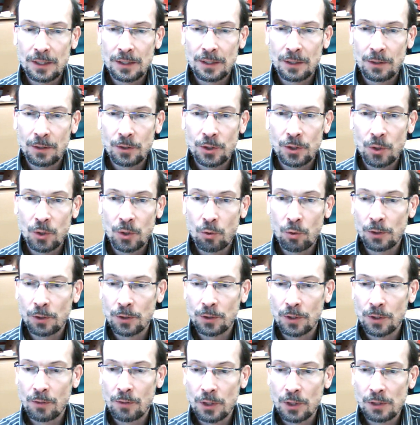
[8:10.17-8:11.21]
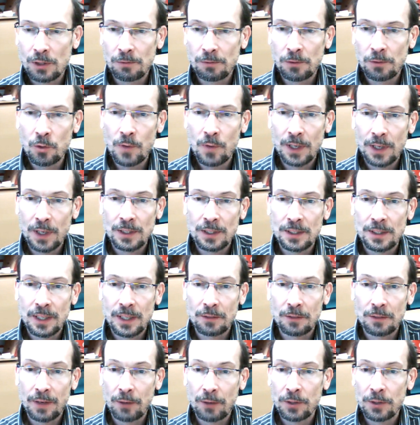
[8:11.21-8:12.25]
so-called universal flu vaccines are
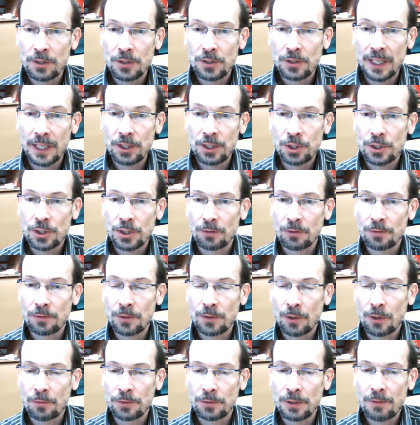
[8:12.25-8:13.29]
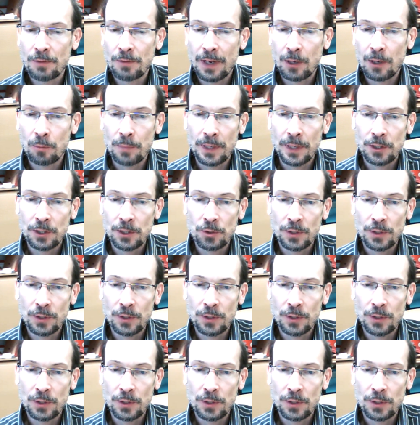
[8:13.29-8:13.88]
at various stages of development.